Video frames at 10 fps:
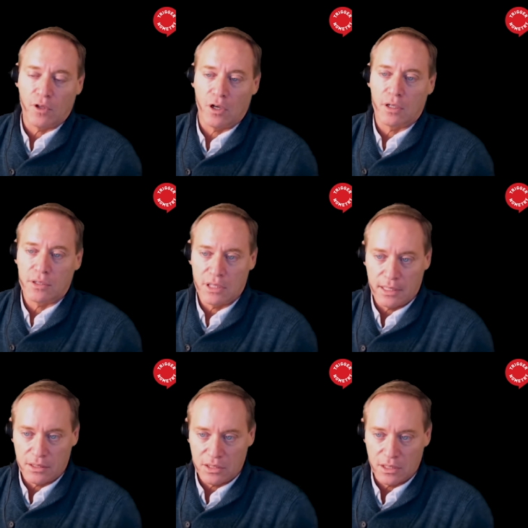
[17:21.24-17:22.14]
flaws.
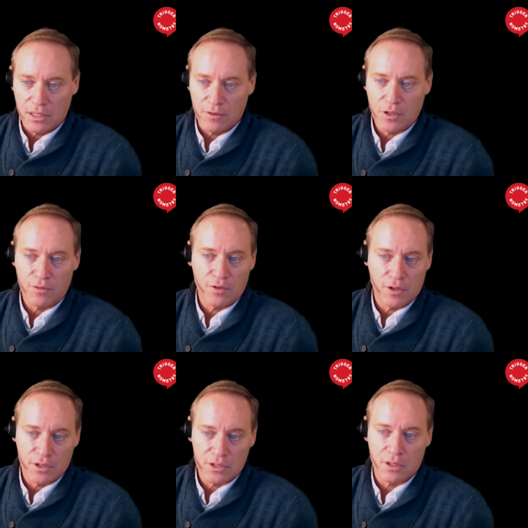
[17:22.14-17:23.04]
It has significant
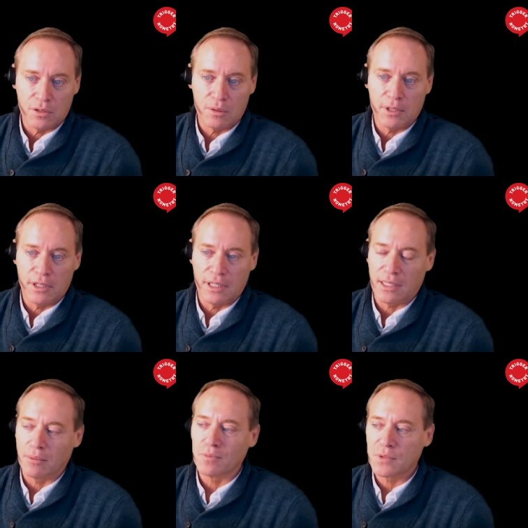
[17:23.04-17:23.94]
flaws, and ultimately,
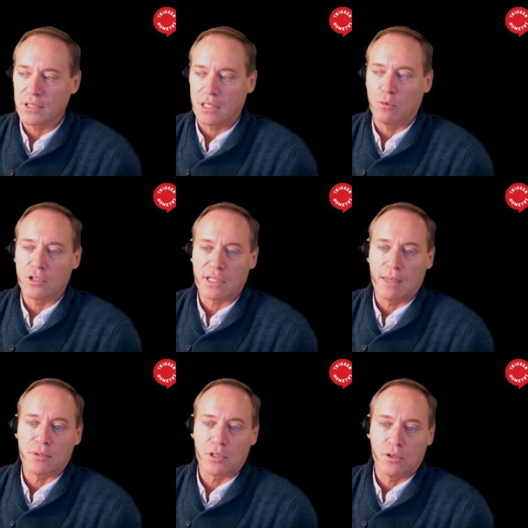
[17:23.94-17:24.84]
I'm somewhat
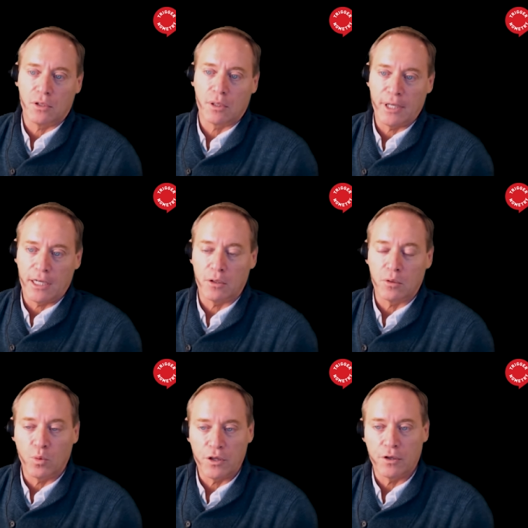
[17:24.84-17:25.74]
skeptical
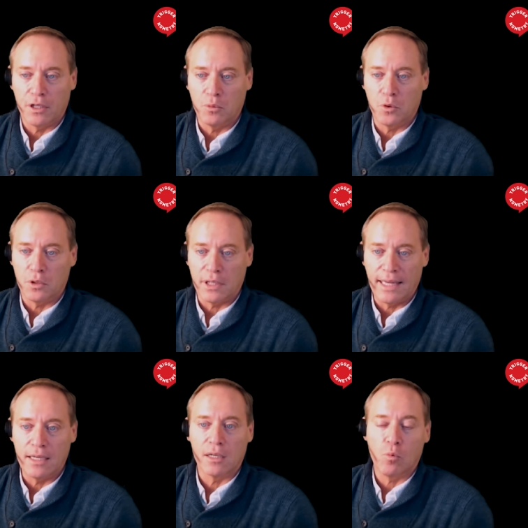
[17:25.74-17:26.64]
about whether it will
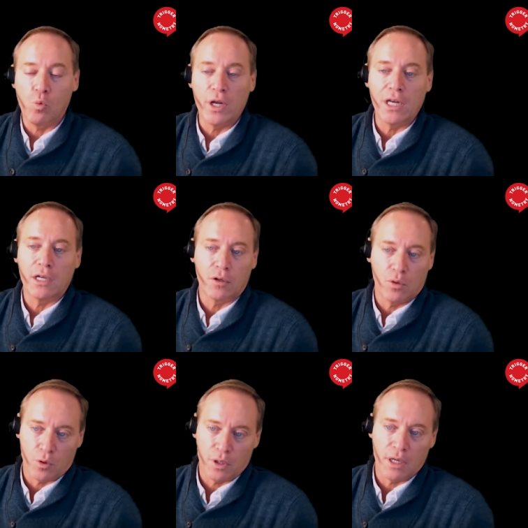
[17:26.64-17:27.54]
end up
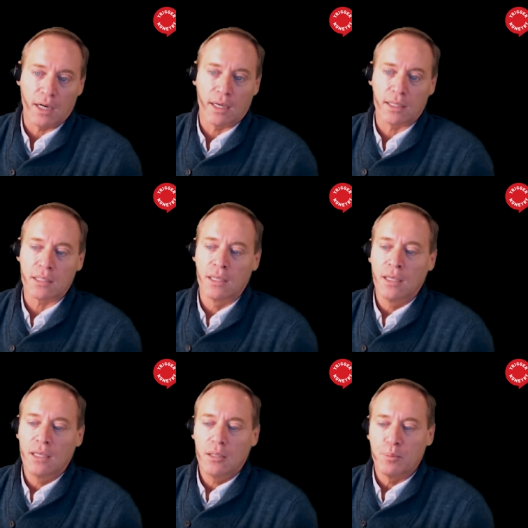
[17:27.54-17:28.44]
winning or not.
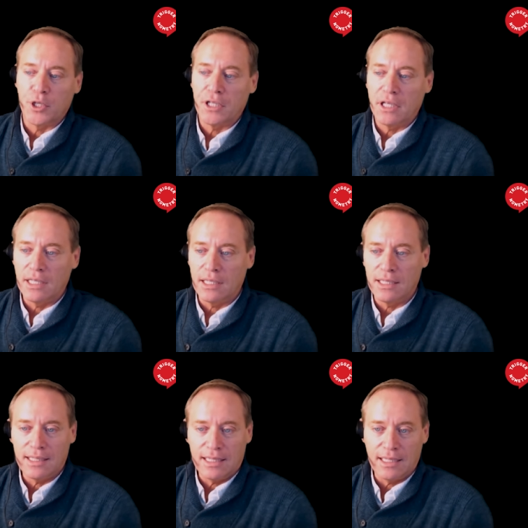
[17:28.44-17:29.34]
But
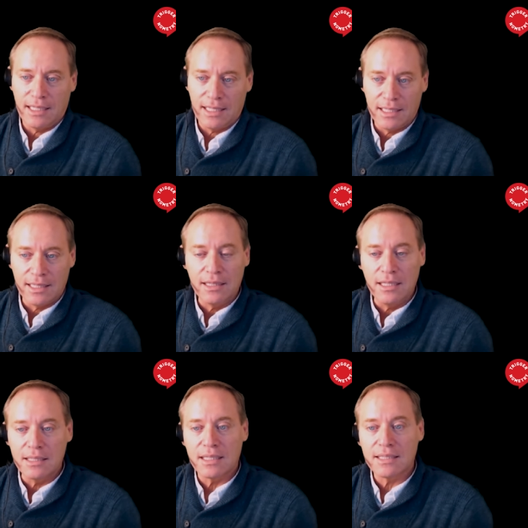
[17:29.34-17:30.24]
it, it, it, at
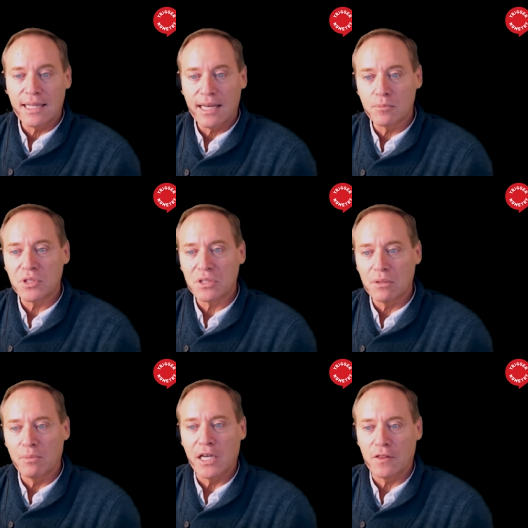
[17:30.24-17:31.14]
least attempts
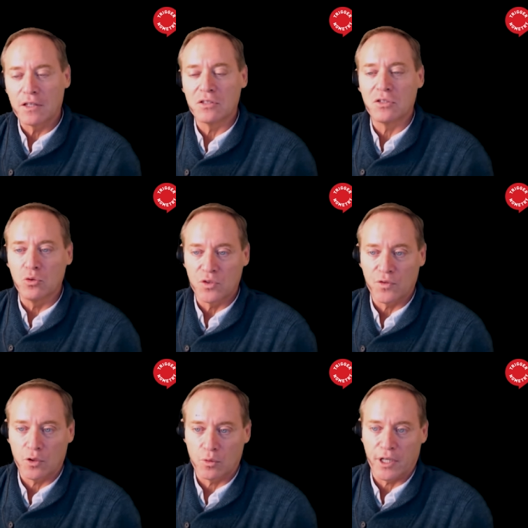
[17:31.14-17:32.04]
to make things
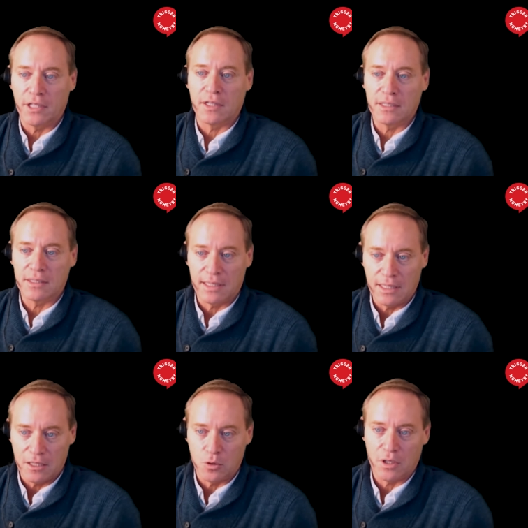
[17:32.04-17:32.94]
useful, right? Things
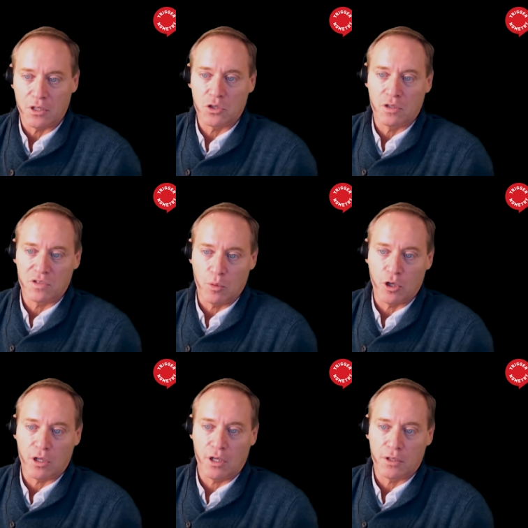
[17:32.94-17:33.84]
like the introduction of
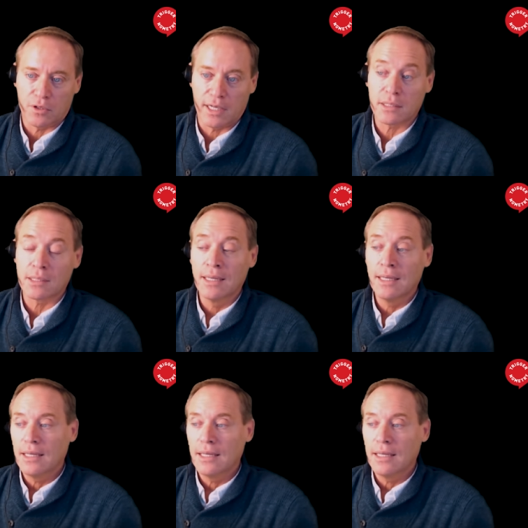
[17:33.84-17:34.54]
smart contracts,